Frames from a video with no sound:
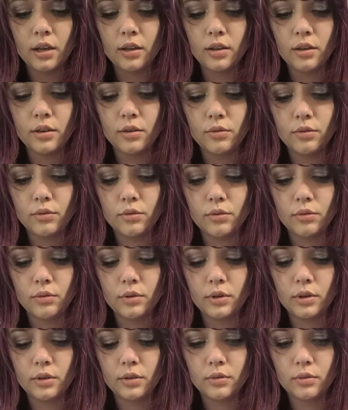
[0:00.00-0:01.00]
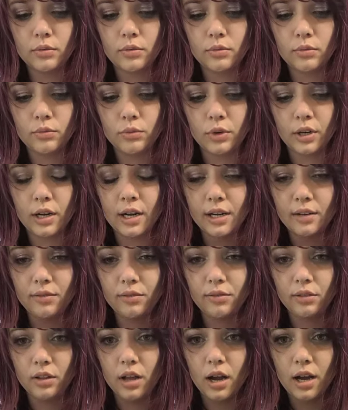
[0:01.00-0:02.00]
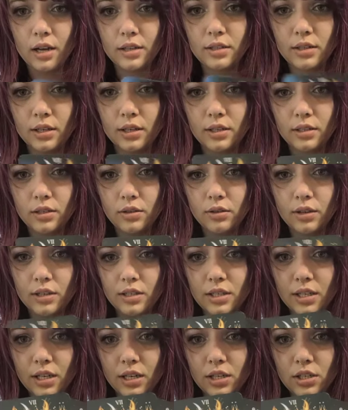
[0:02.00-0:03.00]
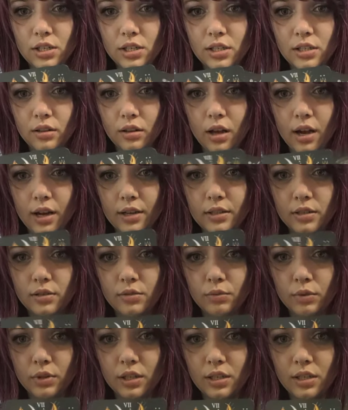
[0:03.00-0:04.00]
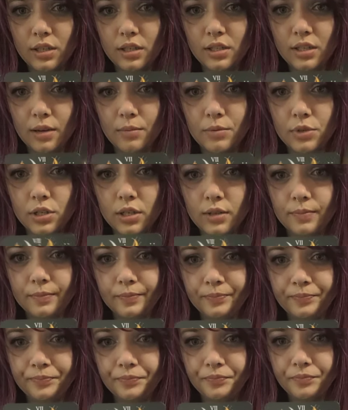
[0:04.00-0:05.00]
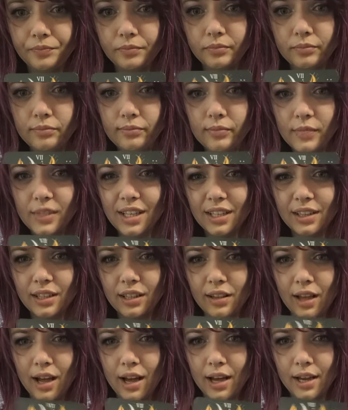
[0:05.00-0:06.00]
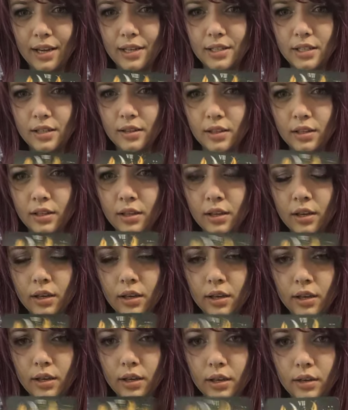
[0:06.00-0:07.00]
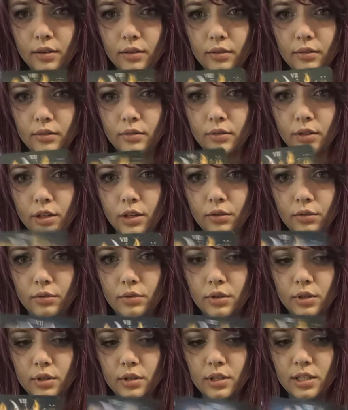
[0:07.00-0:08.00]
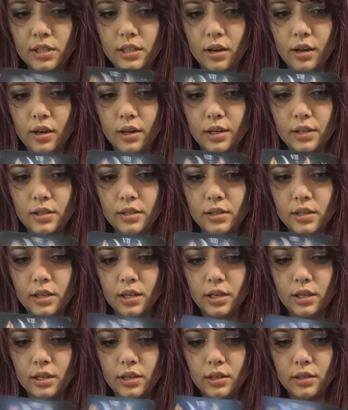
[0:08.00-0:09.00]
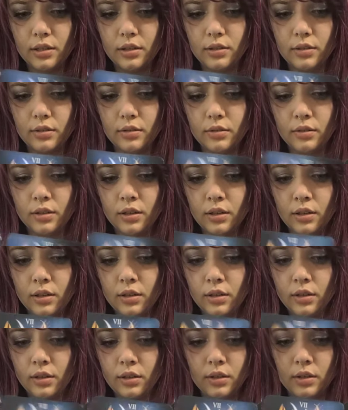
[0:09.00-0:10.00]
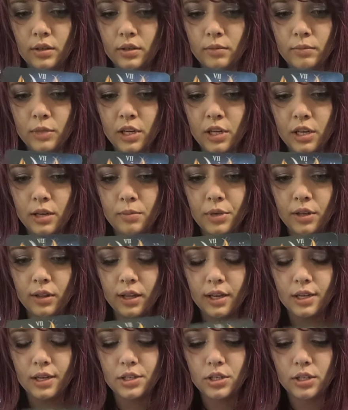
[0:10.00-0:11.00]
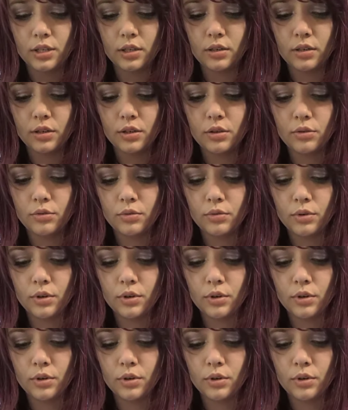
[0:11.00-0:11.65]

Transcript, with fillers: You were kind of lost, as you can see, she's lost with the deception and the lies and the and you know the dishonesty and manipulation you